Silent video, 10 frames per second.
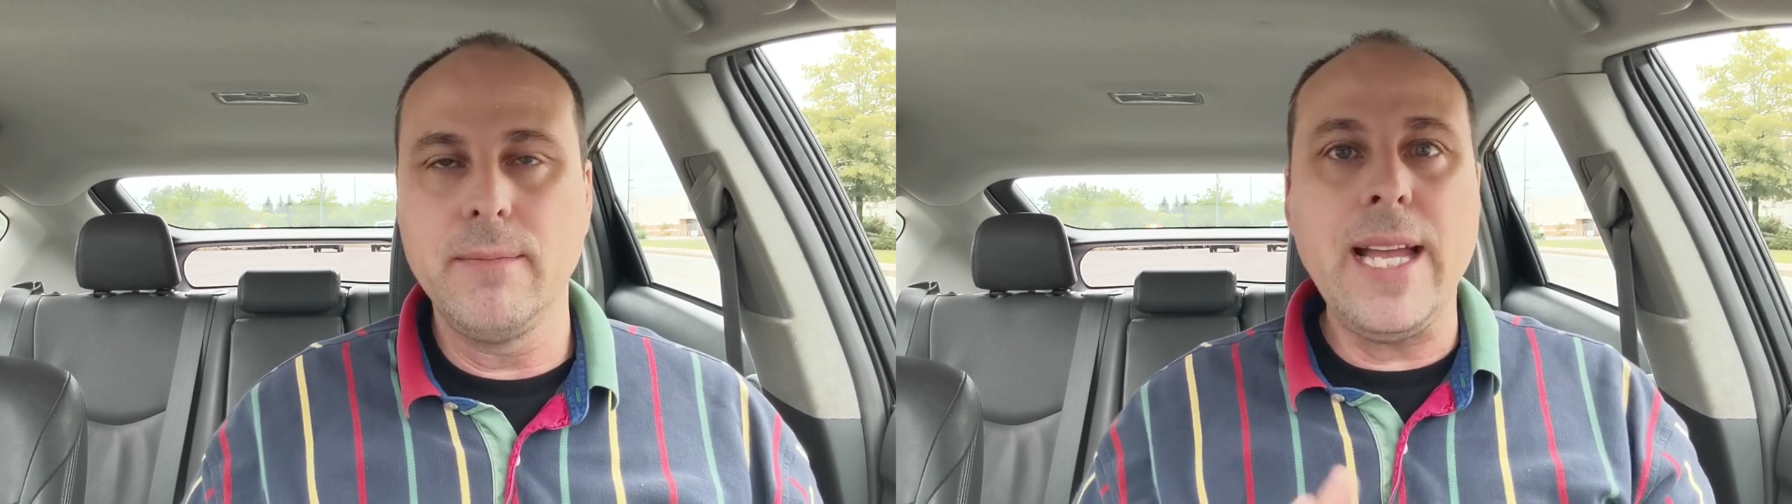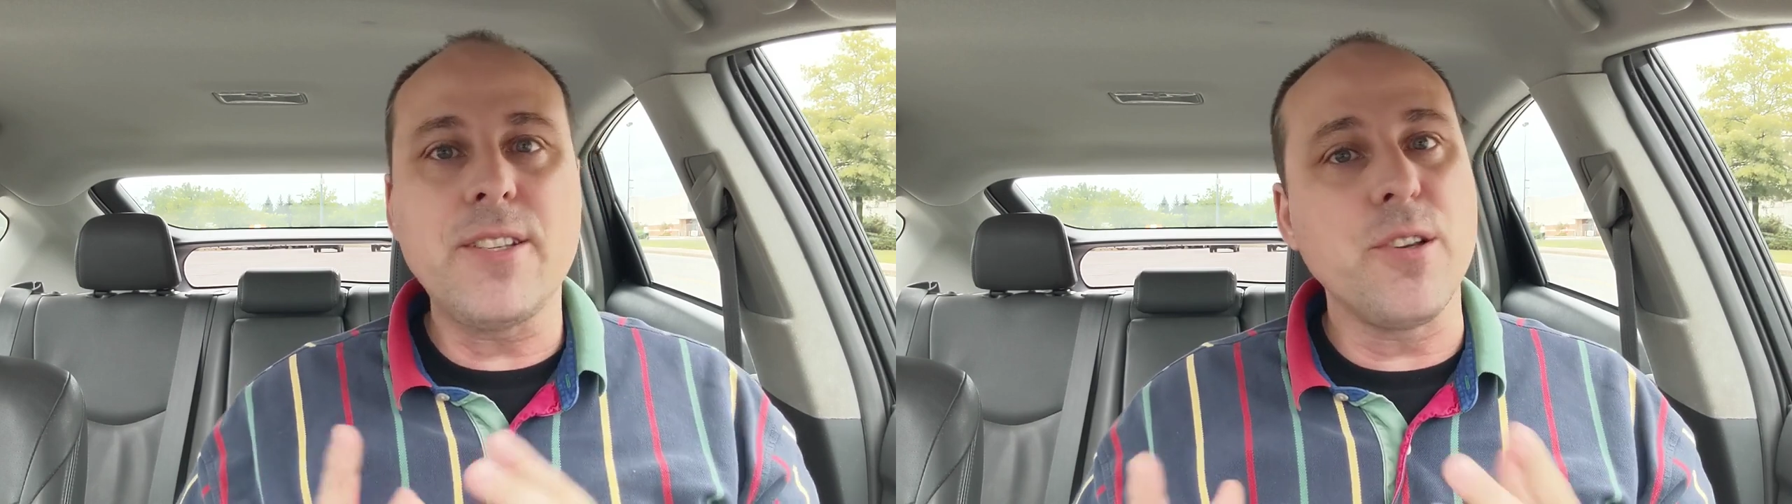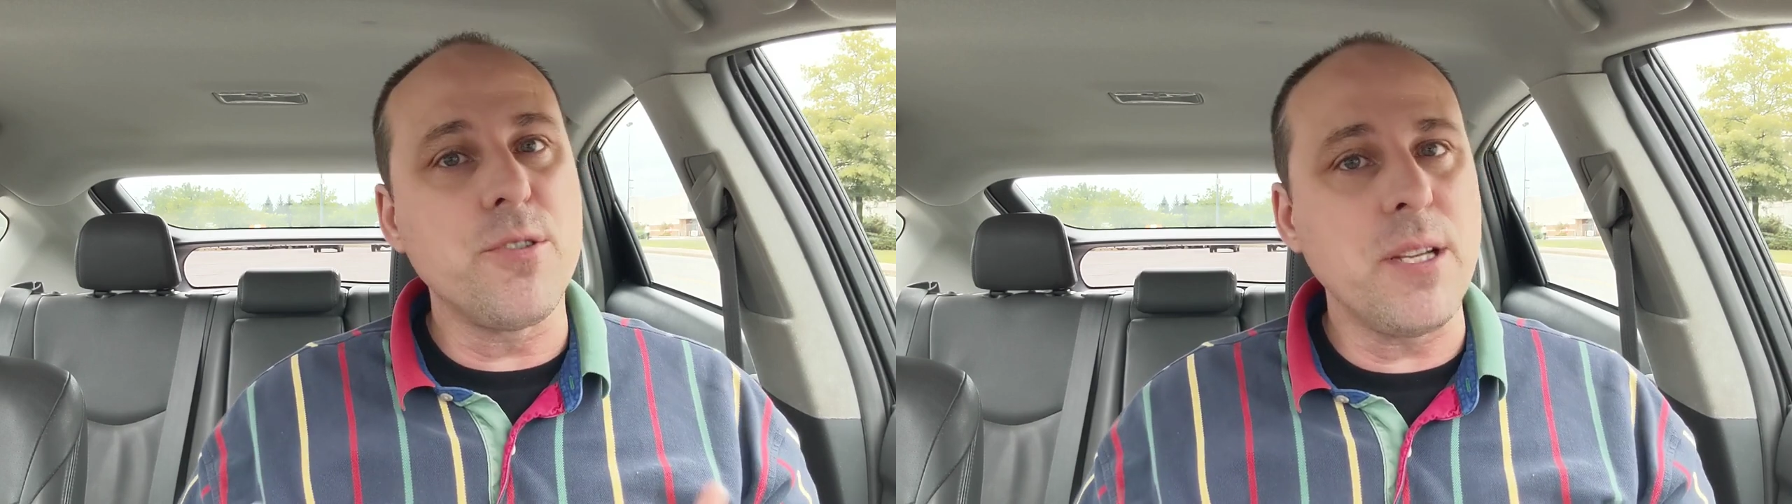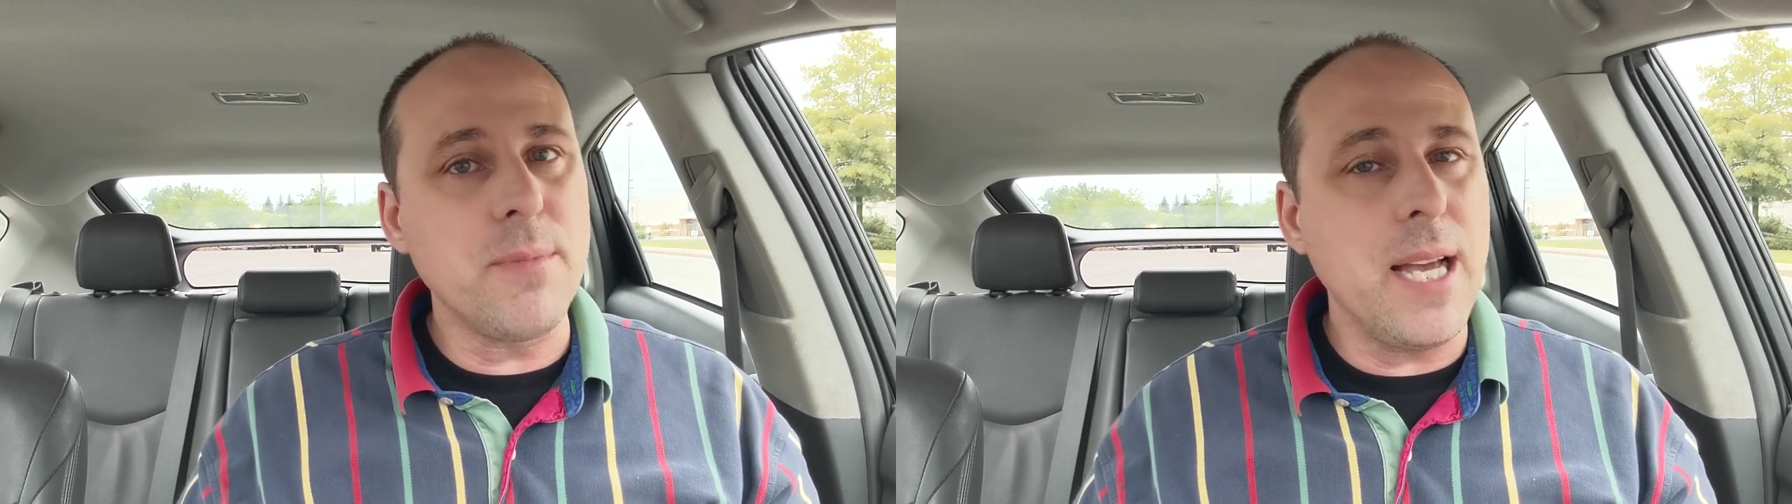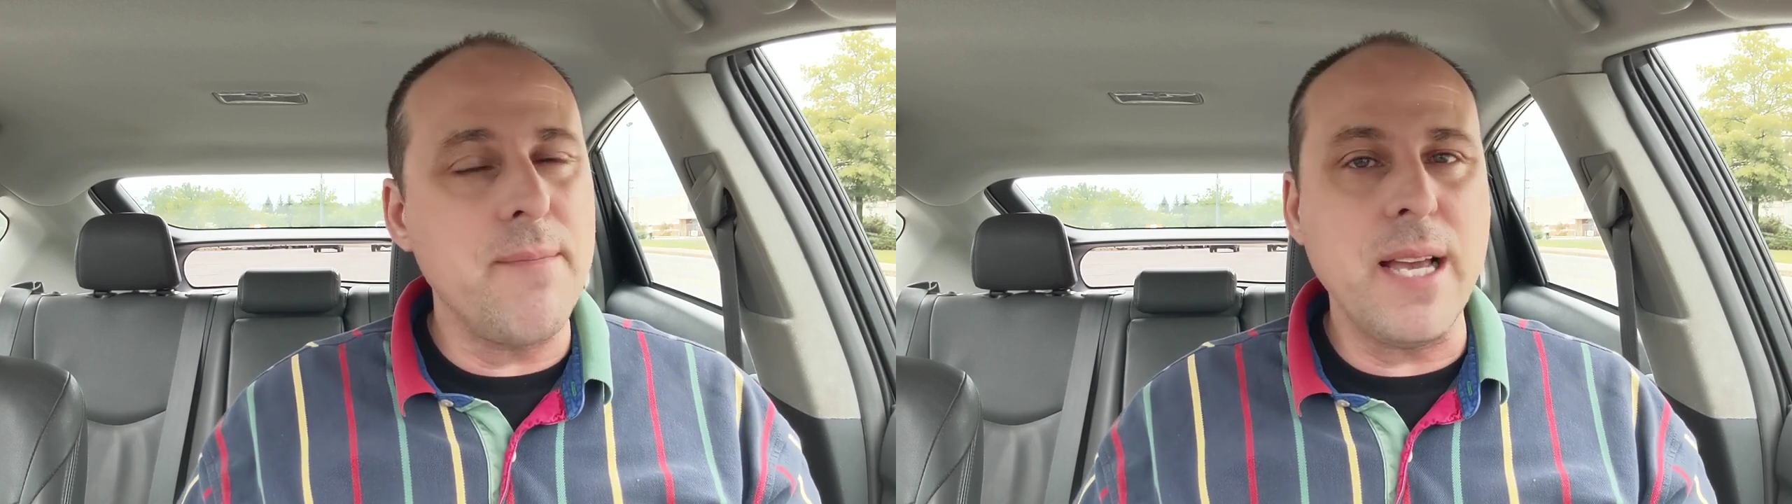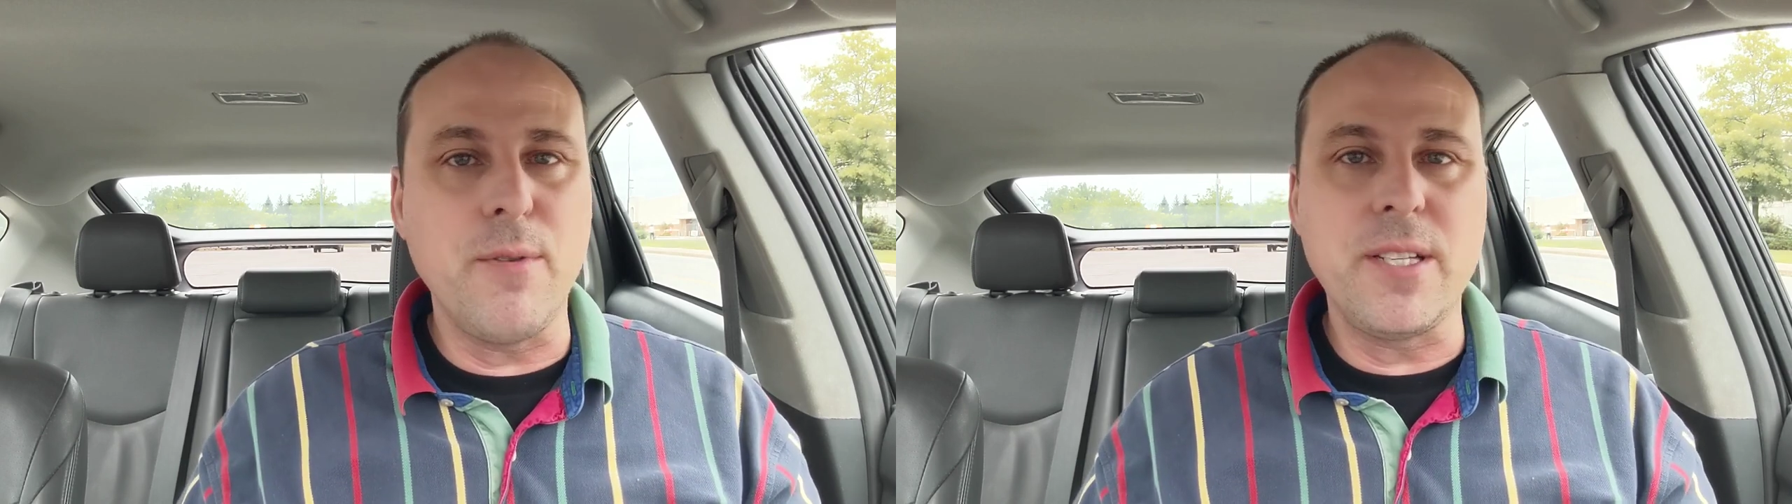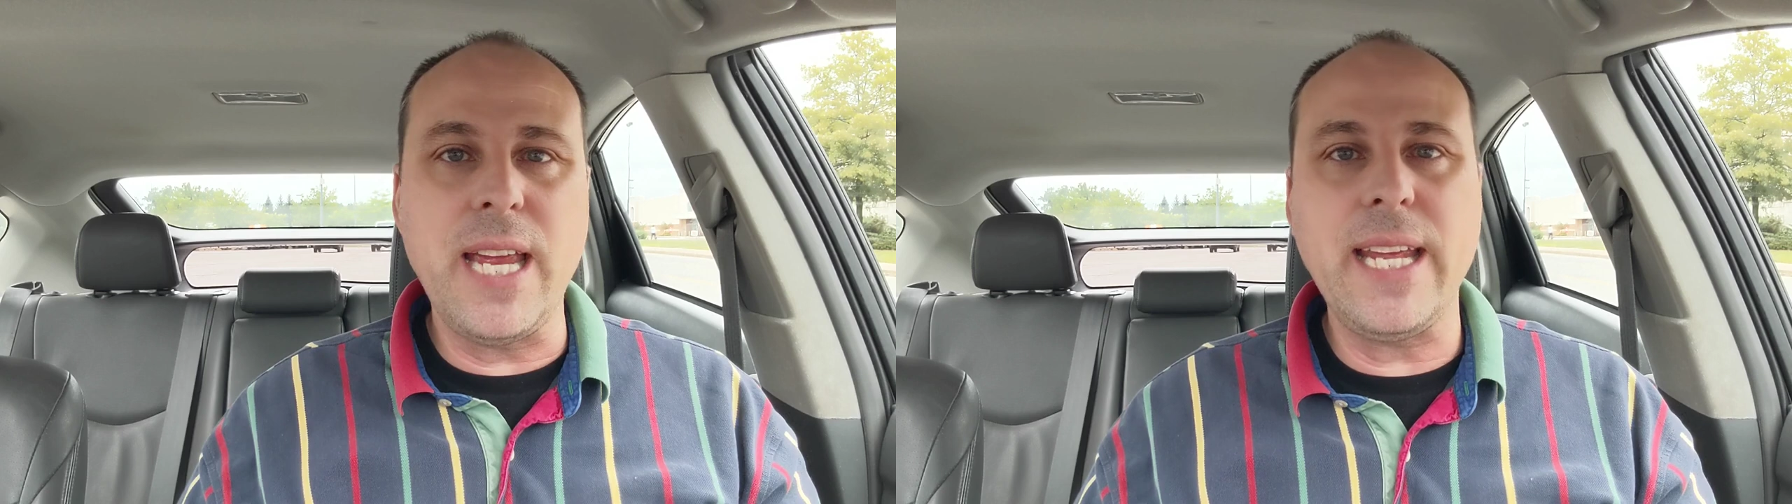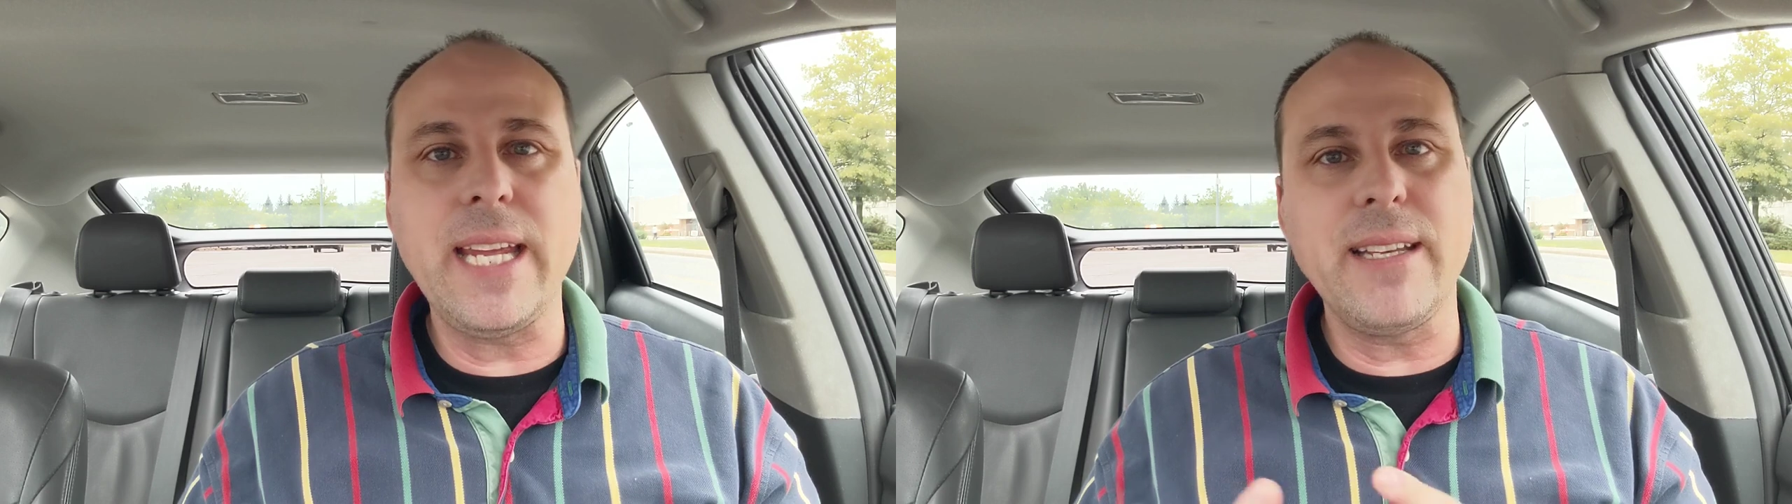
And so sometimes I would take